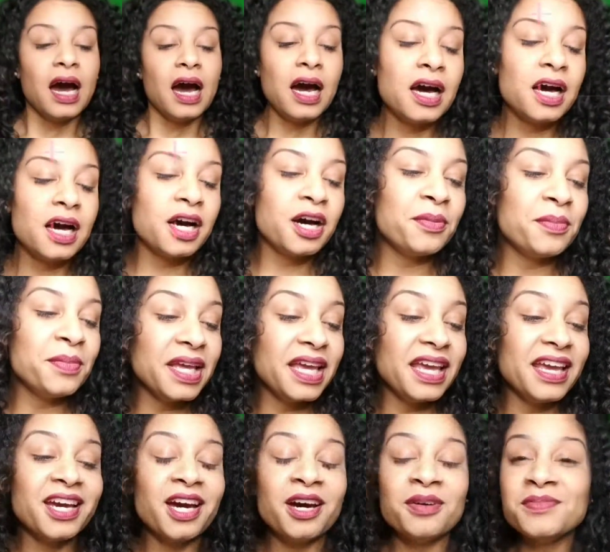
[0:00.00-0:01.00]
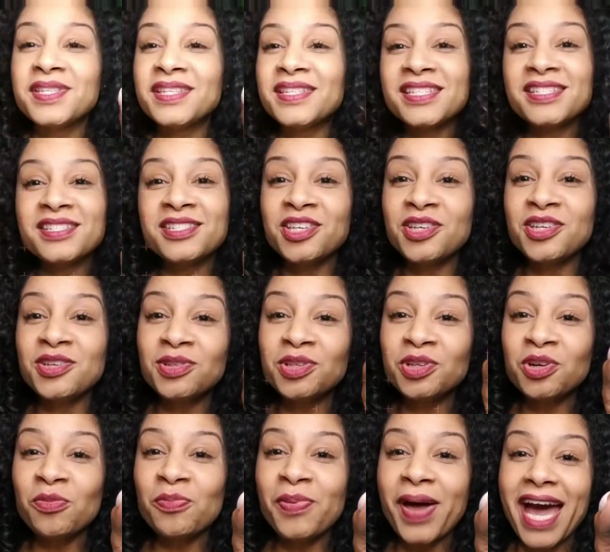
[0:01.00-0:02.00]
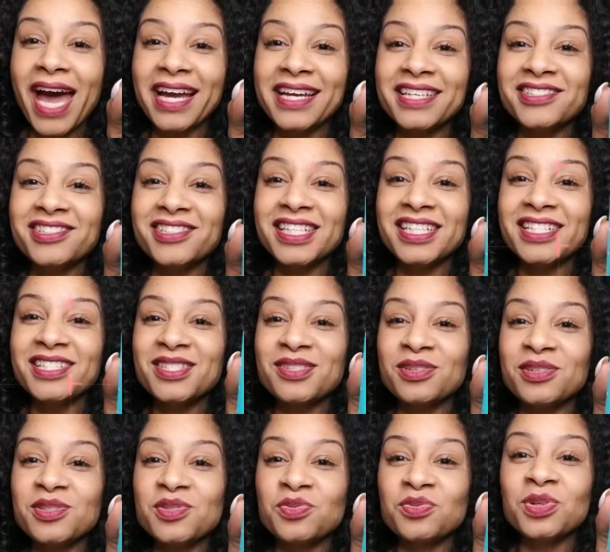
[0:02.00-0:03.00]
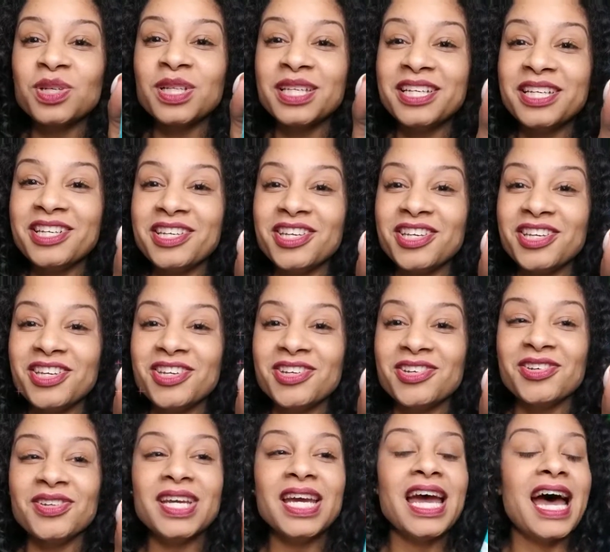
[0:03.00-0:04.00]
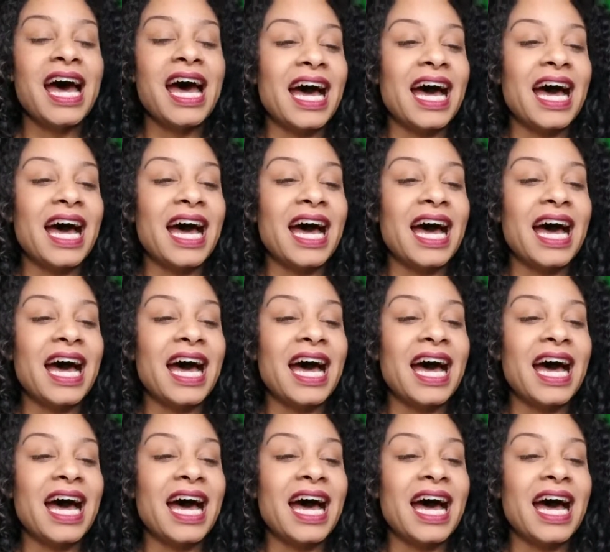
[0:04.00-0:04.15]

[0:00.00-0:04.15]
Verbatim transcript: It comes in this cute little packaging, so it's really cute.